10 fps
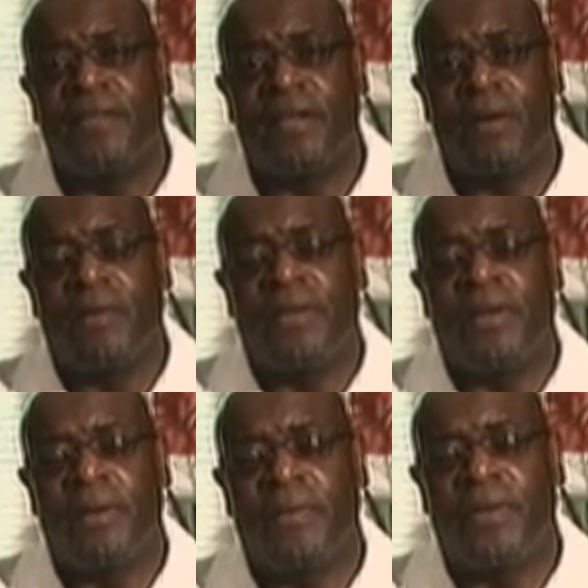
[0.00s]
that
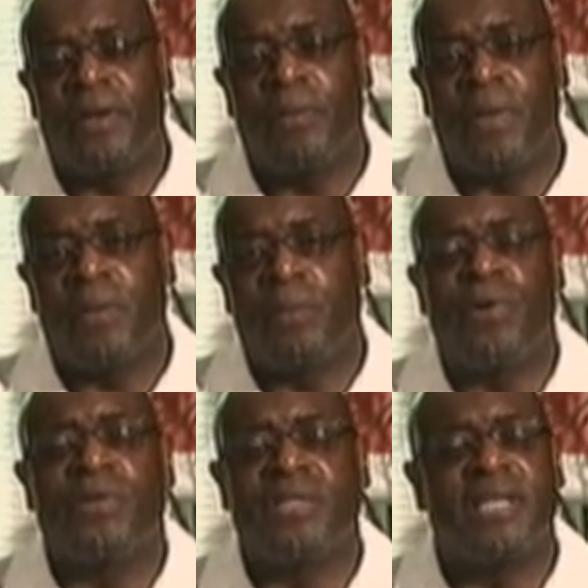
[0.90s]
the
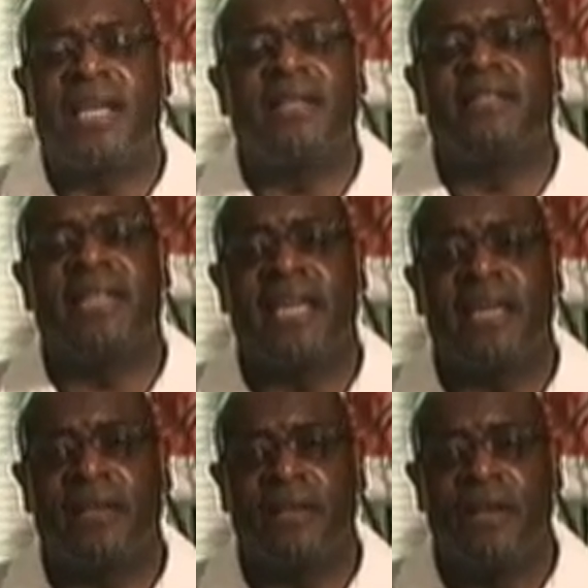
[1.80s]
person can
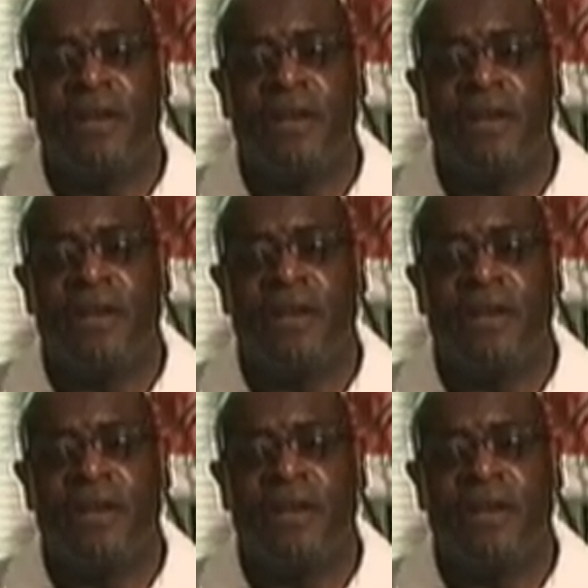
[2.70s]
attain.